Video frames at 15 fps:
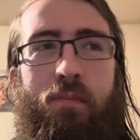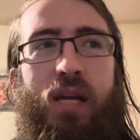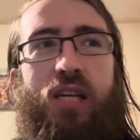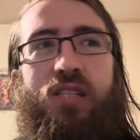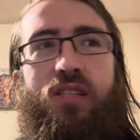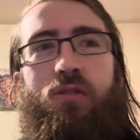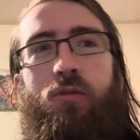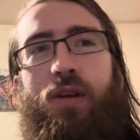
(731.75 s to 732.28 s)

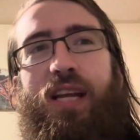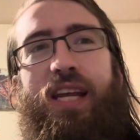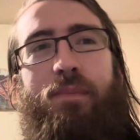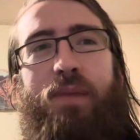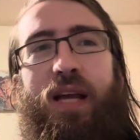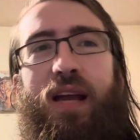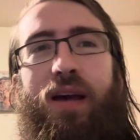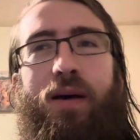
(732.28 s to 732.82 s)
because
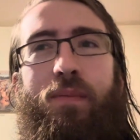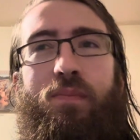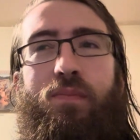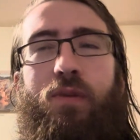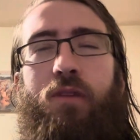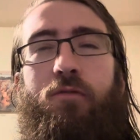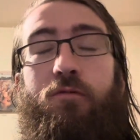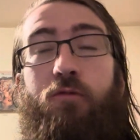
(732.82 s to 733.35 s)

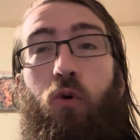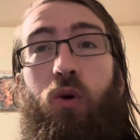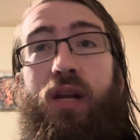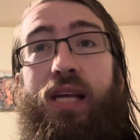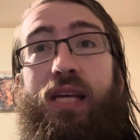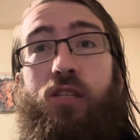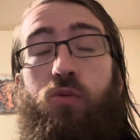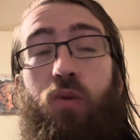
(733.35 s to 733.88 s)

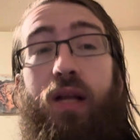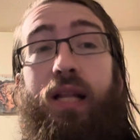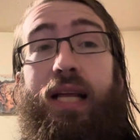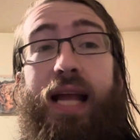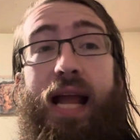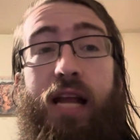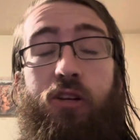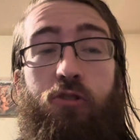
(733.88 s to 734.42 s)
4D is really
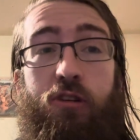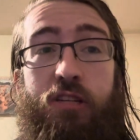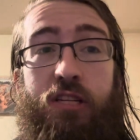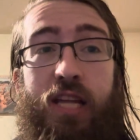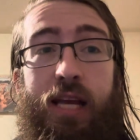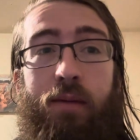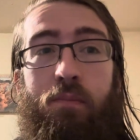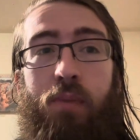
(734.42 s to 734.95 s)
interesting,